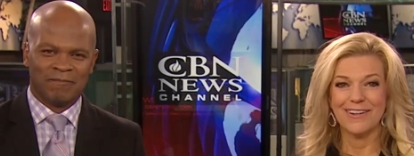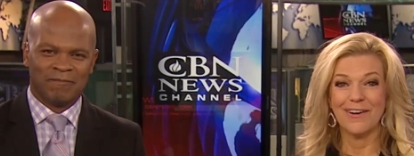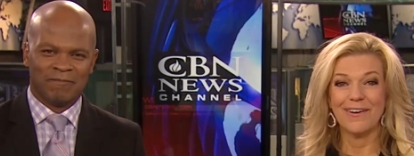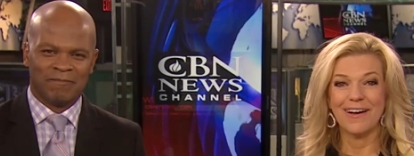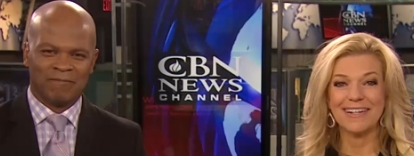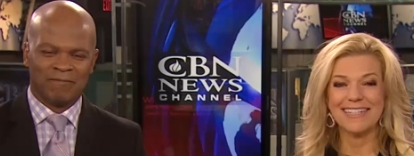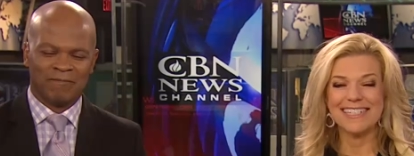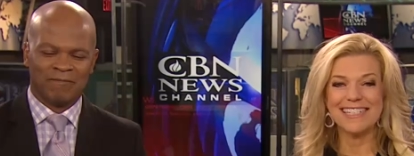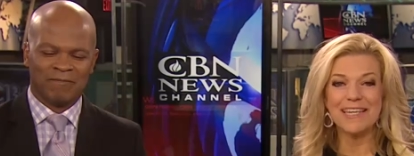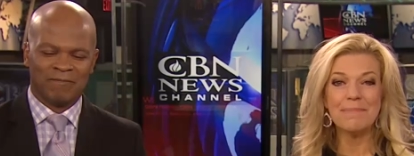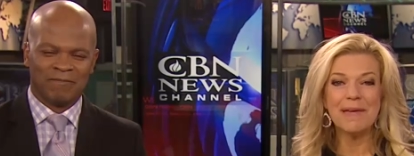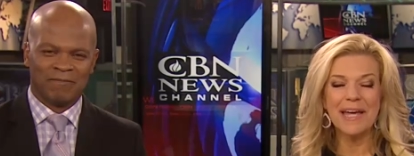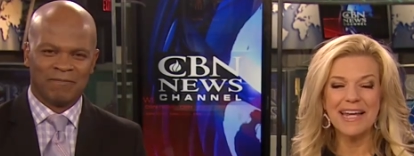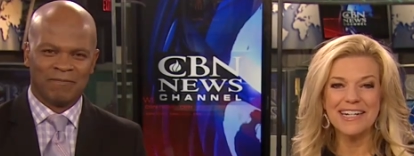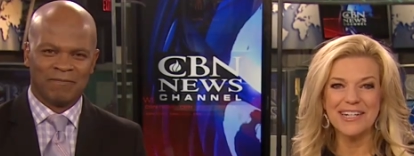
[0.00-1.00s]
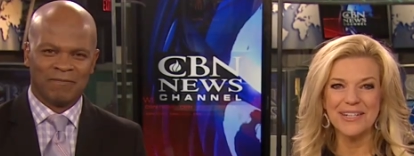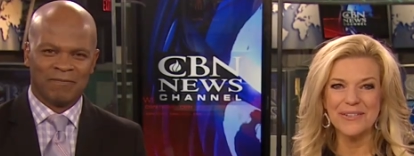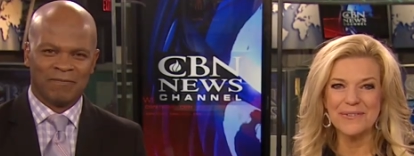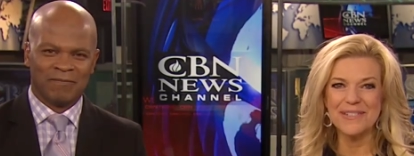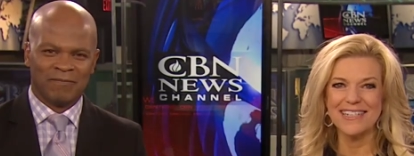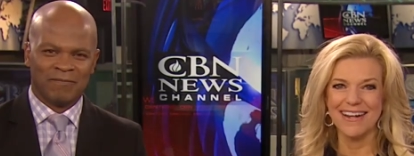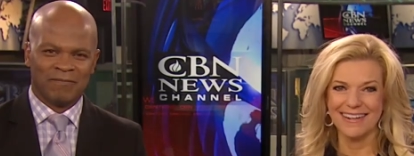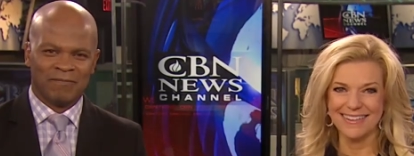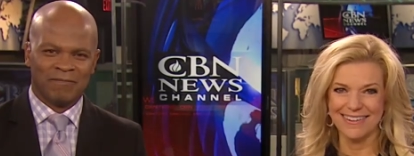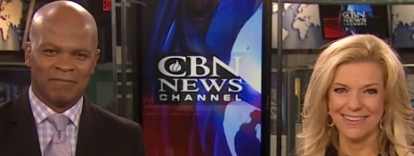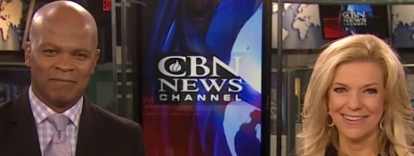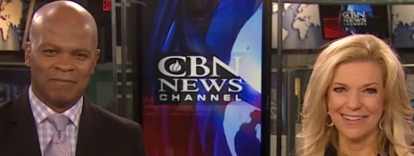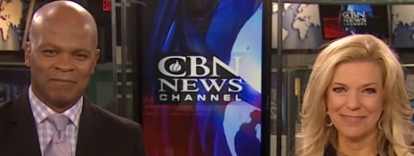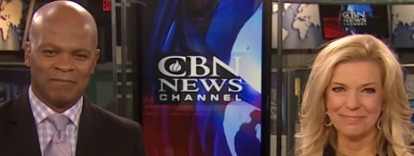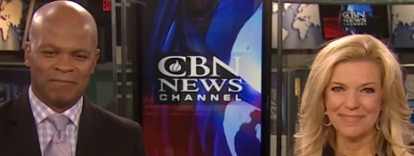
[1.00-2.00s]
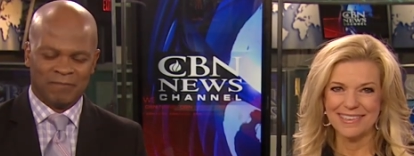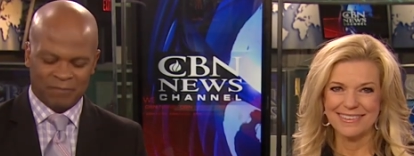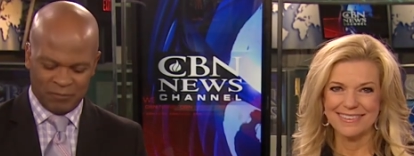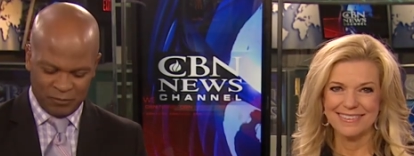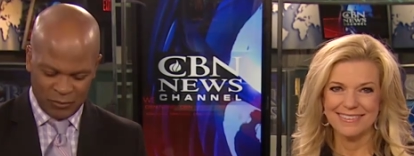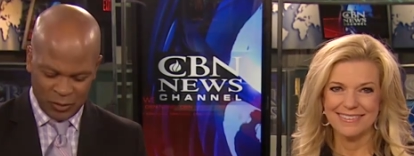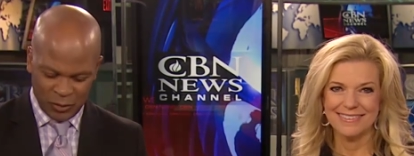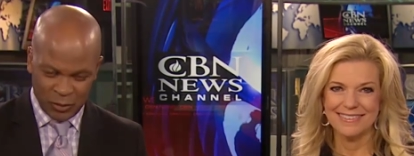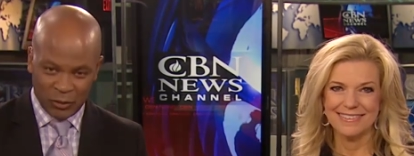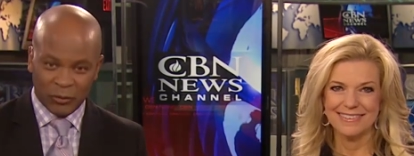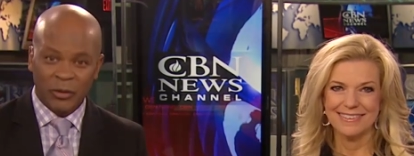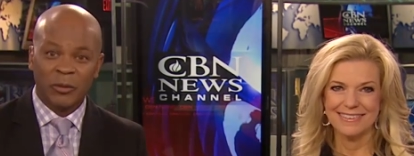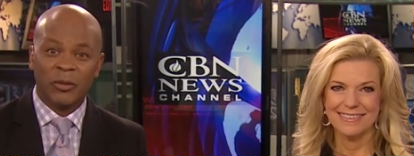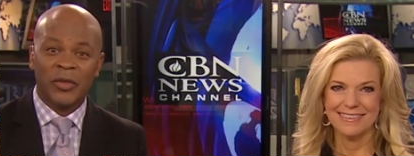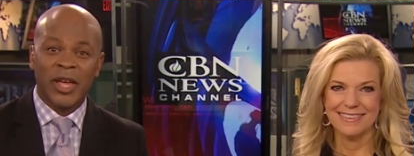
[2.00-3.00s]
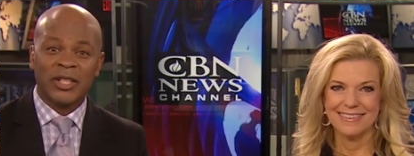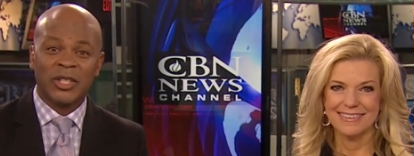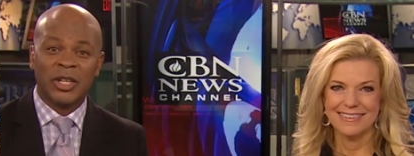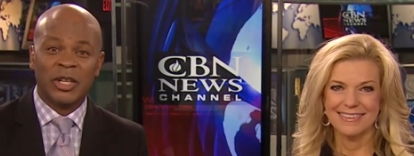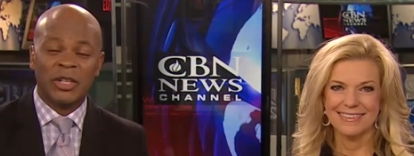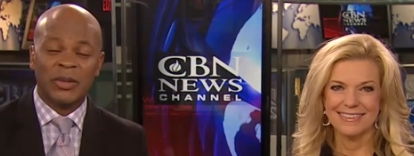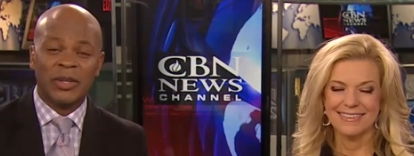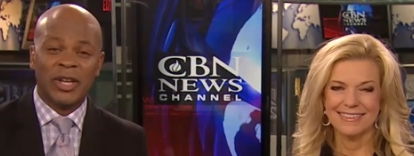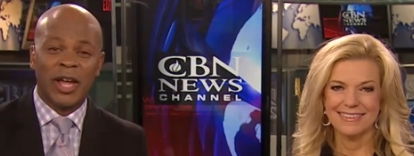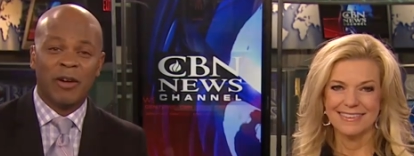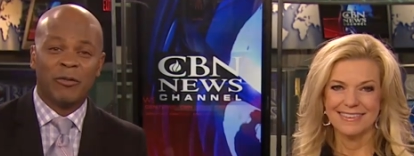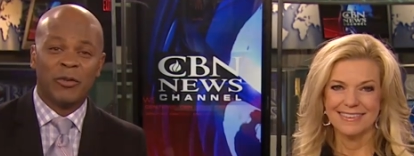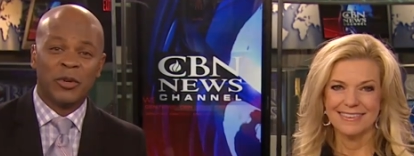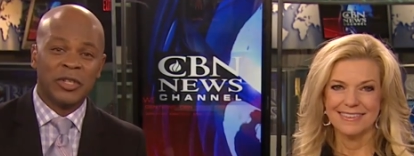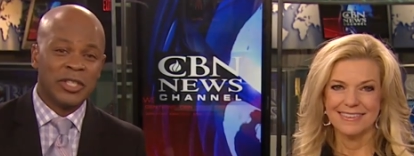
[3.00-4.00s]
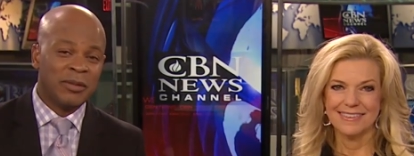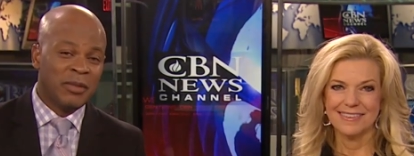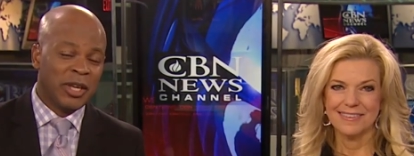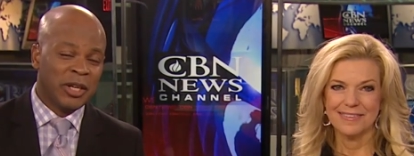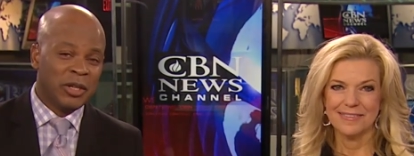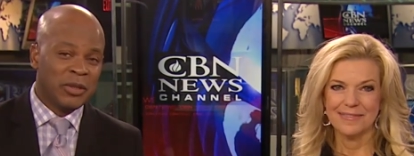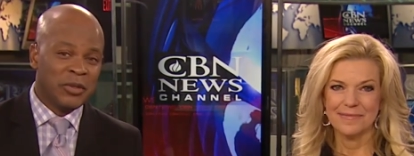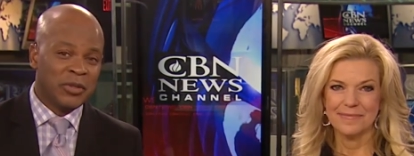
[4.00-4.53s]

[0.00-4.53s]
Speaker 1: log on to CBNNews.com.
Speaker 2: That's going to do it now for CBN